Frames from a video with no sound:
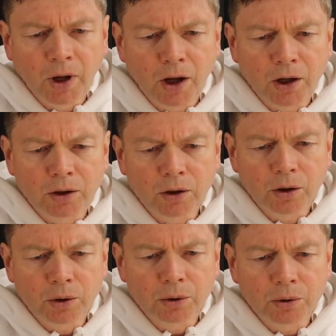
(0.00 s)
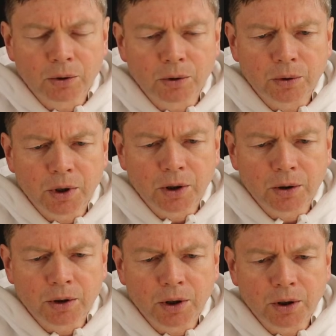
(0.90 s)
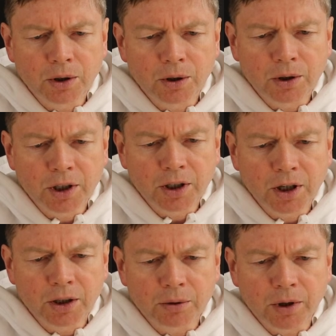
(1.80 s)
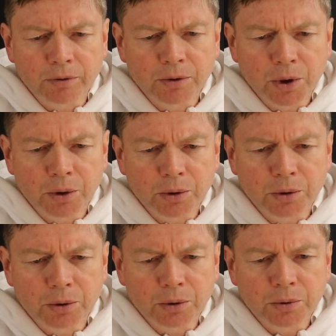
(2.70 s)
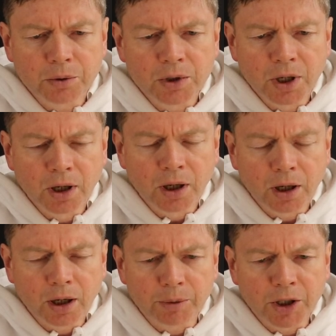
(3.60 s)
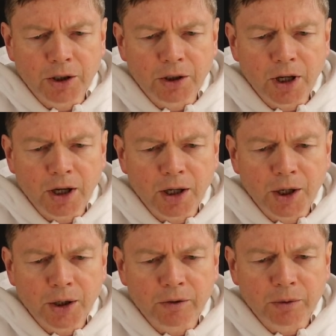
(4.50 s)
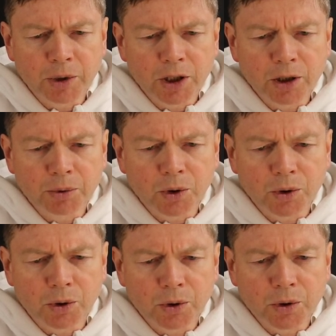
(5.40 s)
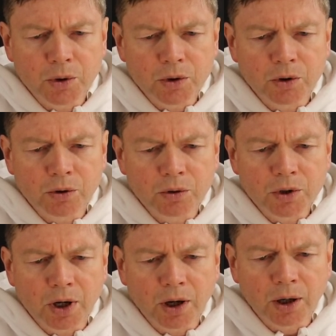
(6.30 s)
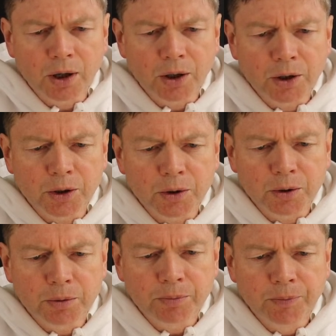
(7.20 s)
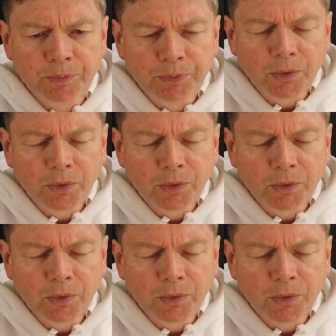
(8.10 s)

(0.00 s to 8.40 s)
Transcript: In you, O Lord, I take refuge. Let me never be put to shame.